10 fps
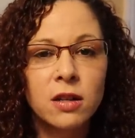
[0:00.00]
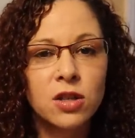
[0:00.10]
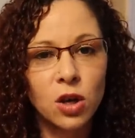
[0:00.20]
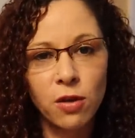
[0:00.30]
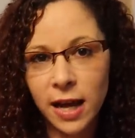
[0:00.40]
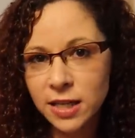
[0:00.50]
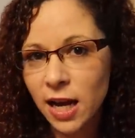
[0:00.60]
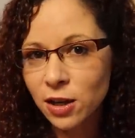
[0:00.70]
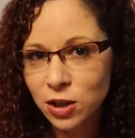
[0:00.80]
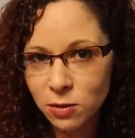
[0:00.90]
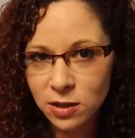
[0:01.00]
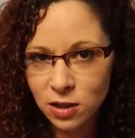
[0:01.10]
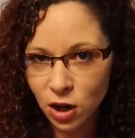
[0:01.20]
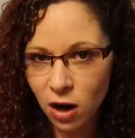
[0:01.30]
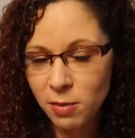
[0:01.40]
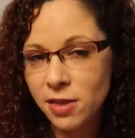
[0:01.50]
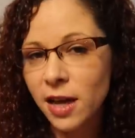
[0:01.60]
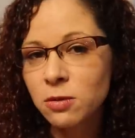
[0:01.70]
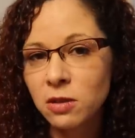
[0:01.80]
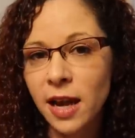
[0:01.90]
So that tattoo is gone, but
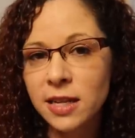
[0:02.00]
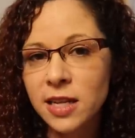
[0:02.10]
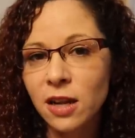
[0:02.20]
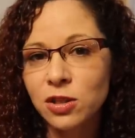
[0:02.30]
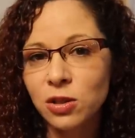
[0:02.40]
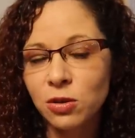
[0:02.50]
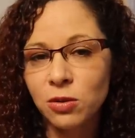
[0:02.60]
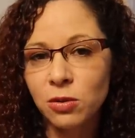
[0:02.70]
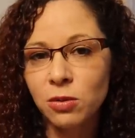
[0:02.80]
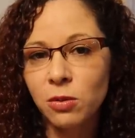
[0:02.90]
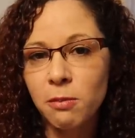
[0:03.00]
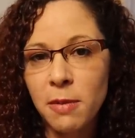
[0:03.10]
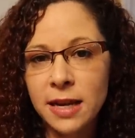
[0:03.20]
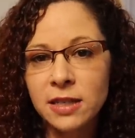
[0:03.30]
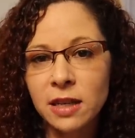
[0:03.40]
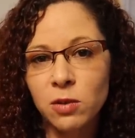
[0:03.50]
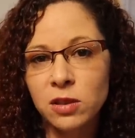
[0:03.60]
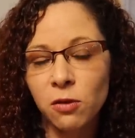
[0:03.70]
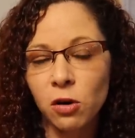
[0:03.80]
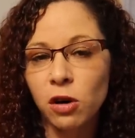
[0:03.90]
that's what that tattoo meant. It
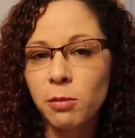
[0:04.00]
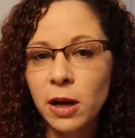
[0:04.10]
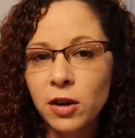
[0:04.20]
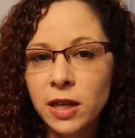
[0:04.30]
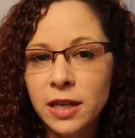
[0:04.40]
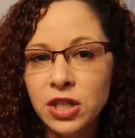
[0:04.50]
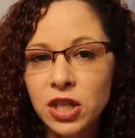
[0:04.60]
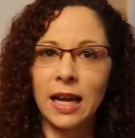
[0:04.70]
was for our marriage.